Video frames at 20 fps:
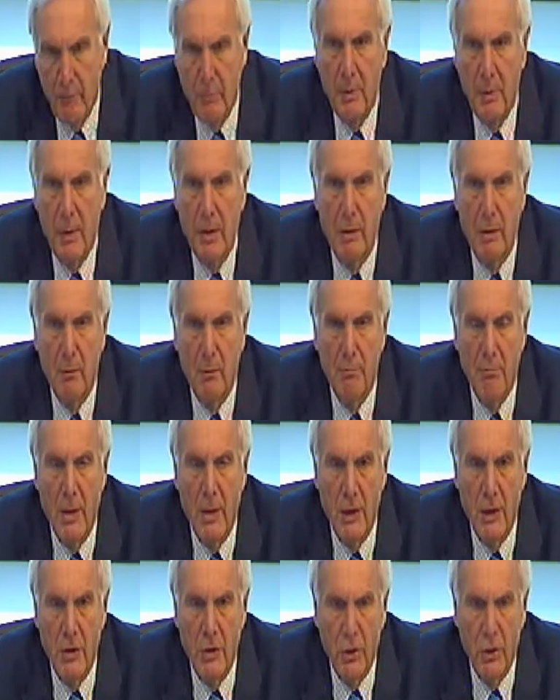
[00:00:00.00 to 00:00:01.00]
been
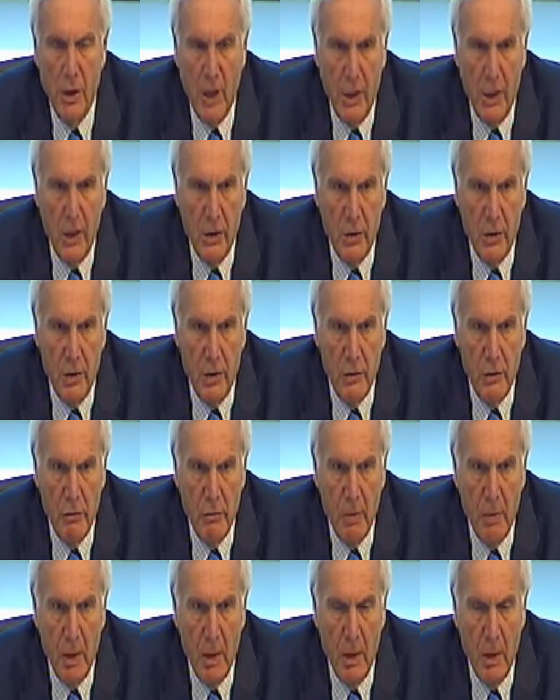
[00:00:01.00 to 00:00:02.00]
major
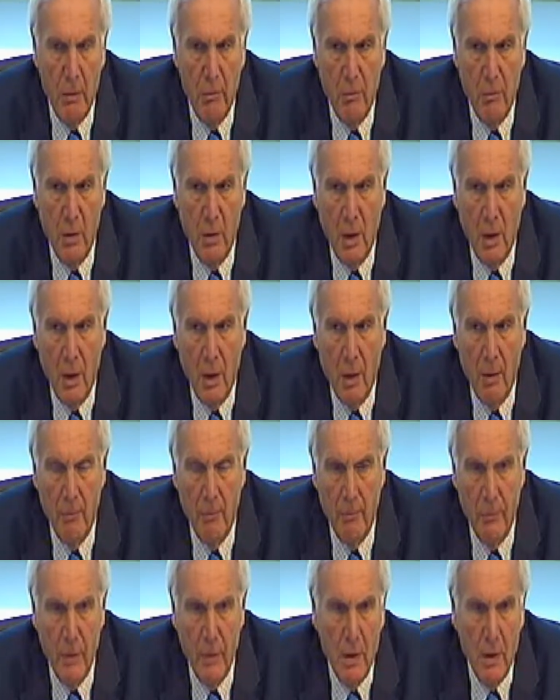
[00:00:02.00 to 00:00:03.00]
changes in
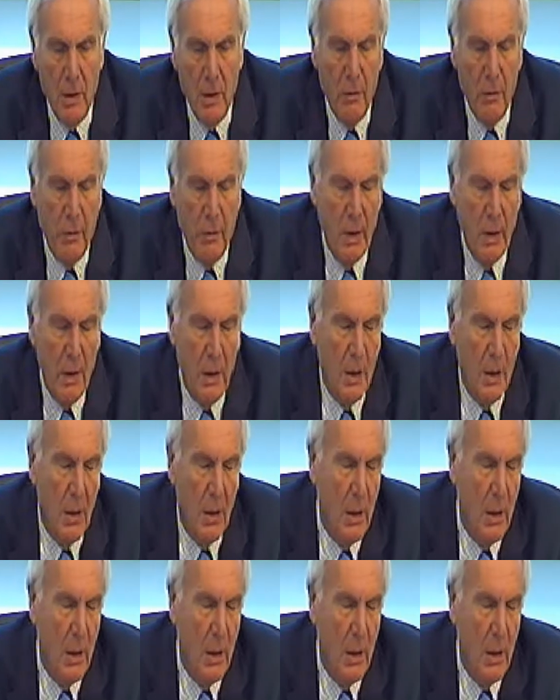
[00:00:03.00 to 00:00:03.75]
the